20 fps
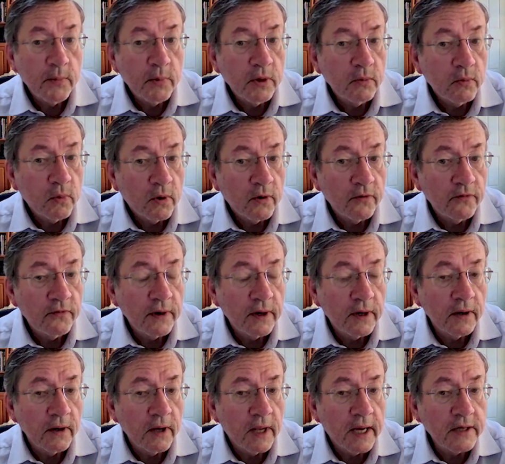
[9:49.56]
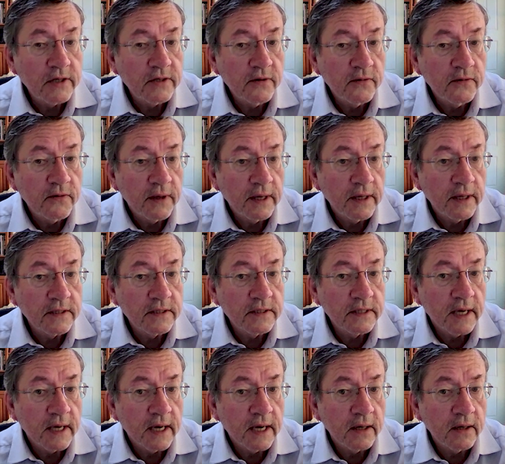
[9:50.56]
hybrid warfare, lots of
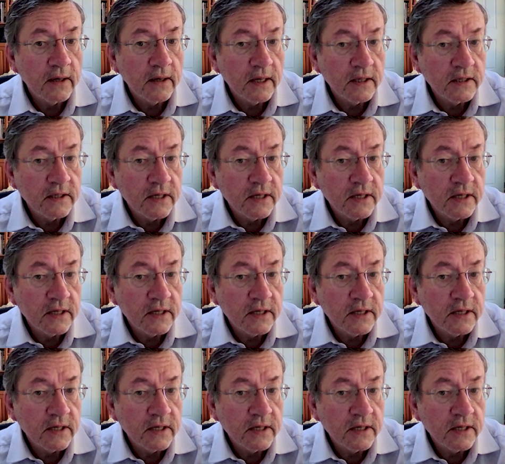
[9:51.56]
things that,